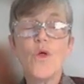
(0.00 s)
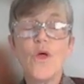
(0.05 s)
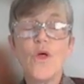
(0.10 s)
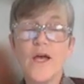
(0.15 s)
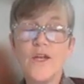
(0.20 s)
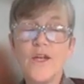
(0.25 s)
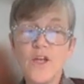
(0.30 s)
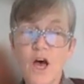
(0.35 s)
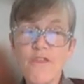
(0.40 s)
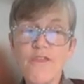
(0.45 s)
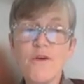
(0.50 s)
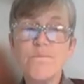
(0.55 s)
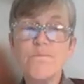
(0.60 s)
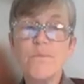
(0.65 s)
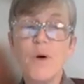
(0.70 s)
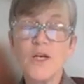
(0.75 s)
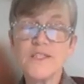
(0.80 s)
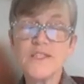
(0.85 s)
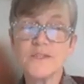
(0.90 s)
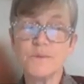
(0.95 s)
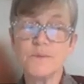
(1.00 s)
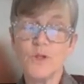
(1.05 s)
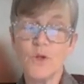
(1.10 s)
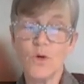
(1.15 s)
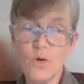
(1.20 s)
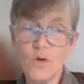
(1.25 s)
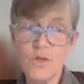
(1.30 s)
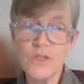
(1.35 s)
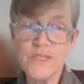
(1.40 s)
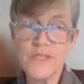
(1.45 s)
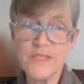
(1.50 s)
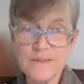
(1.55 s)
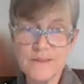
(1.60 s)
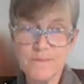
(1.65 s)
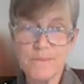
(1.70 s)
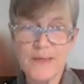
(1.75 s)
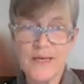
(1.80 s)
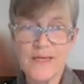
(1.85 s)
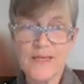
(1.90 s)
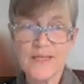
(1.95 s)
Another possible order in
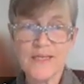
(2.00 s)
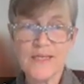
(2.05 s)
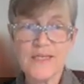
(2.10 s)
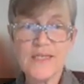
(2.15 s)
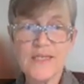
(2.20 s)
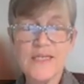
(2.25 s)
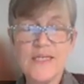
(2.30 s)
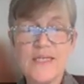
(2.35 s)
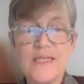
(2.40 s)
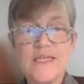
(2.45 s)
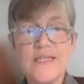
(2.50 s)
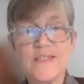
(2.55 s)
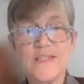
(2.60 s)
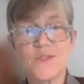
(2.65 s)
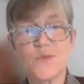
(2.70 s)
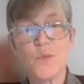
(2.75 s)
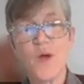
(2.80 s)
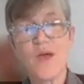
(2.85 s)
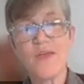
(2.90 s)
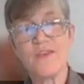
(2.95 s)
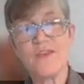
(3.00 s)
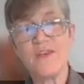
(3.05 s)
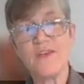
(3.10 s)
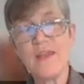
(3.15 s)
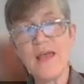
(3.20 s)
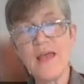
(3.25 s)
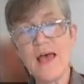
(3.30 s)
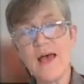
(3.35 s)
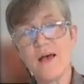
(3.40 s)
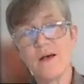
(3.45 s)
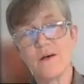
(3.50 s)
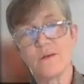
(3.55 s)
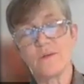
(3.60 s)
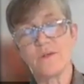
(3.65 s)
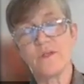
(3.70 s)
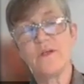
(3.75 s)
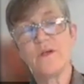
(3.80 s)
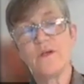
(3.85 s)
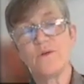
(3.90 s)
Bangla is where the noun,